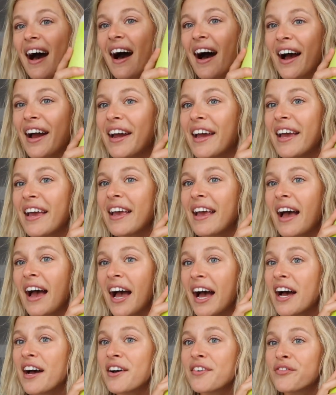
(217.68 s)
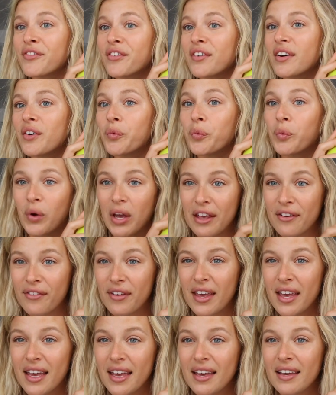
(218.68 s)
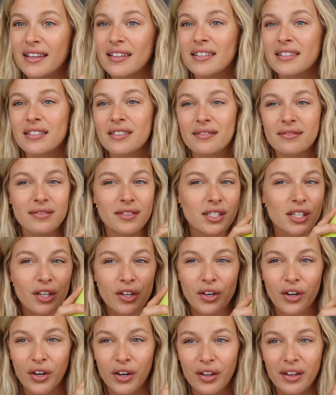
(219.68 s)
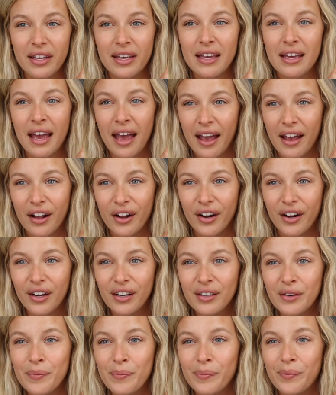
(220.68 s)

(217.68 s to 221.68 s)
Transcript: I have wavy to curly hair,